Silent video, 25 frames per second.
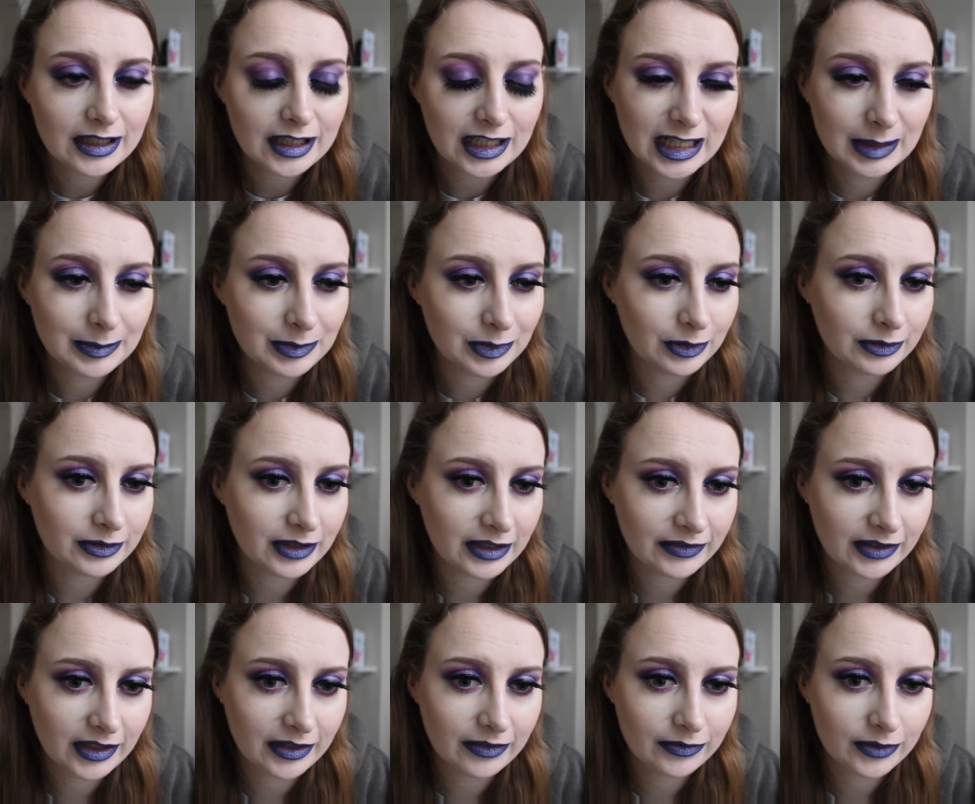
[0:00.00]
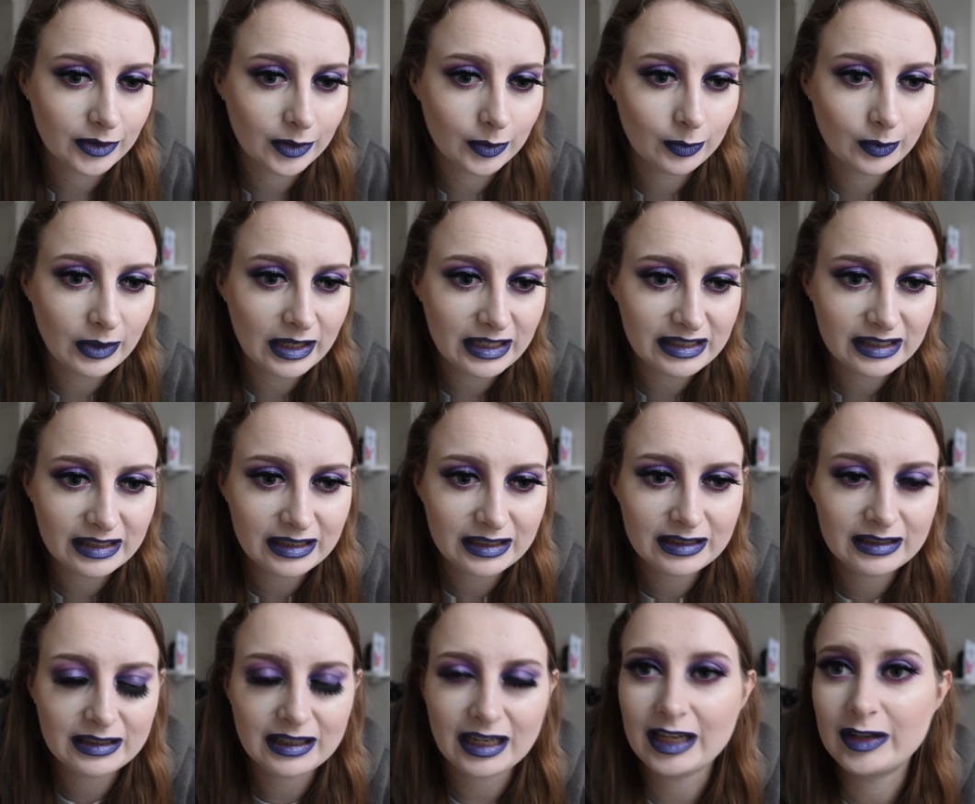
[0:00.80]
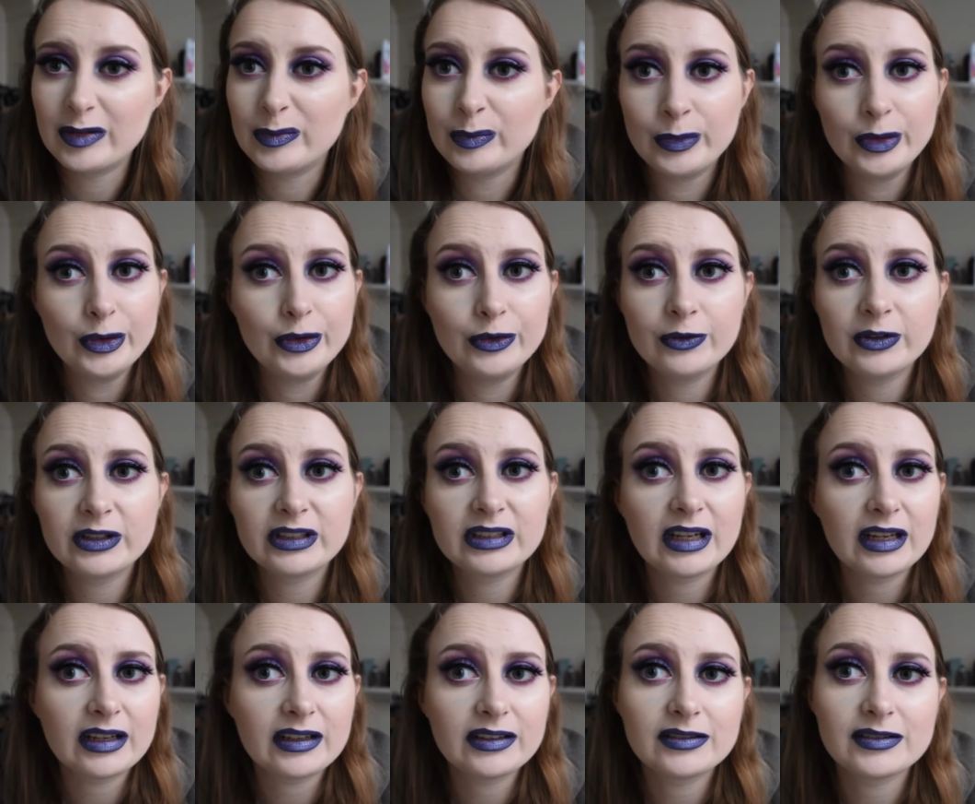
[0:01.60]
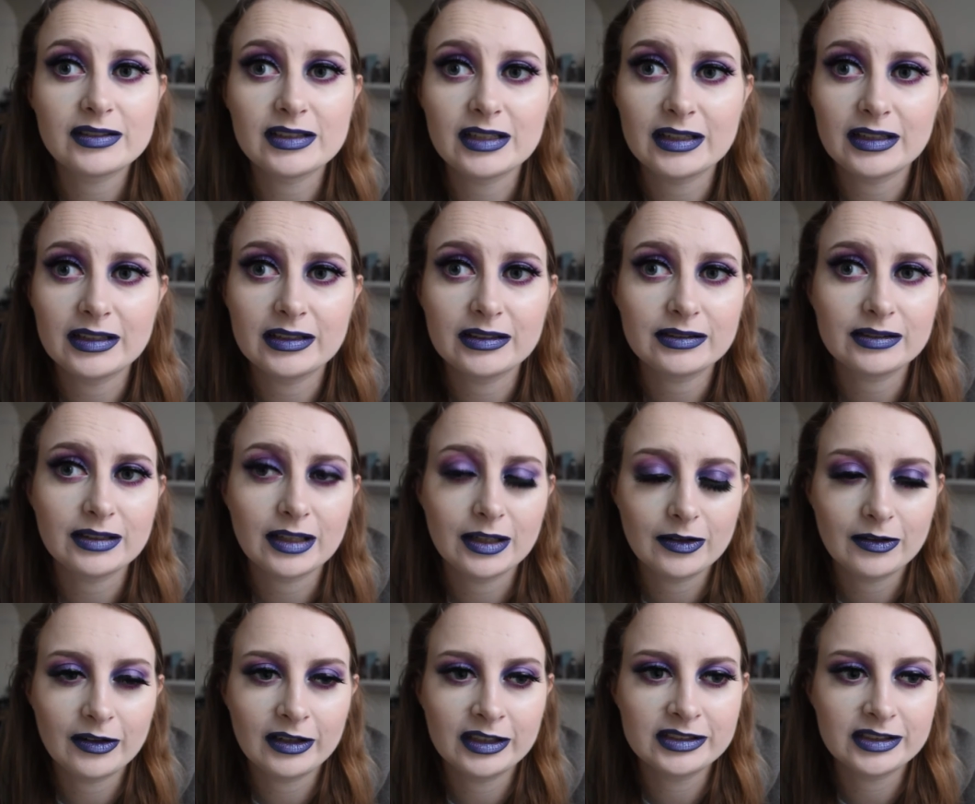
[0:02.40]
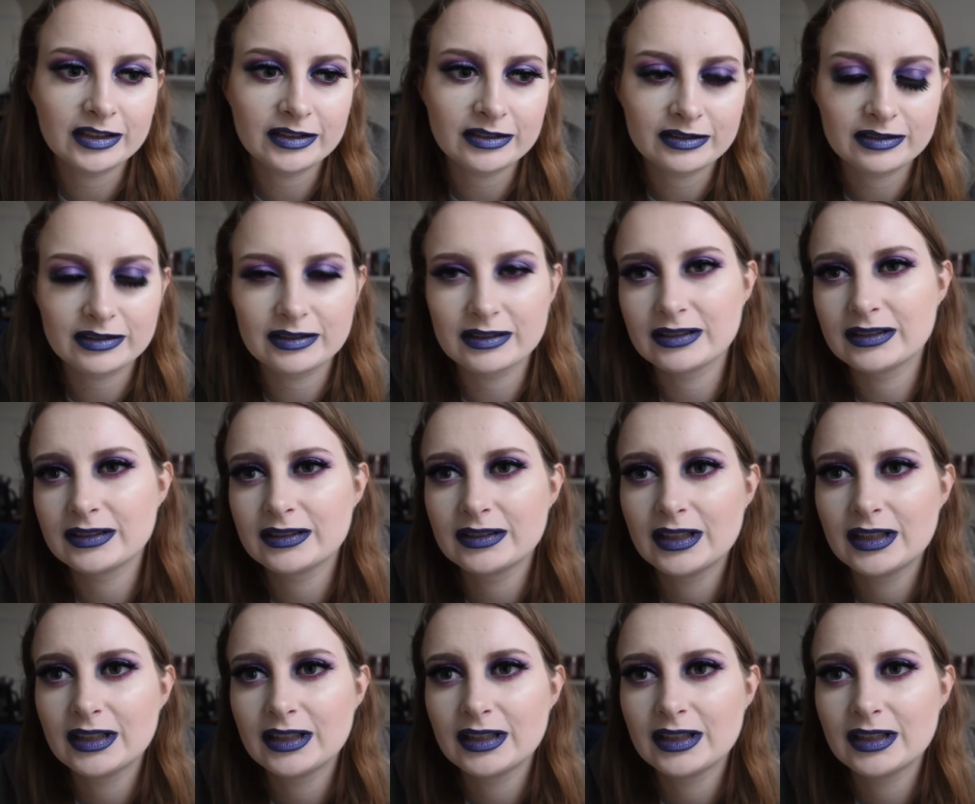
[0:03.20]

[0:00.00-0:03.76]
I'm still saving up for a wedding and moving next year so I just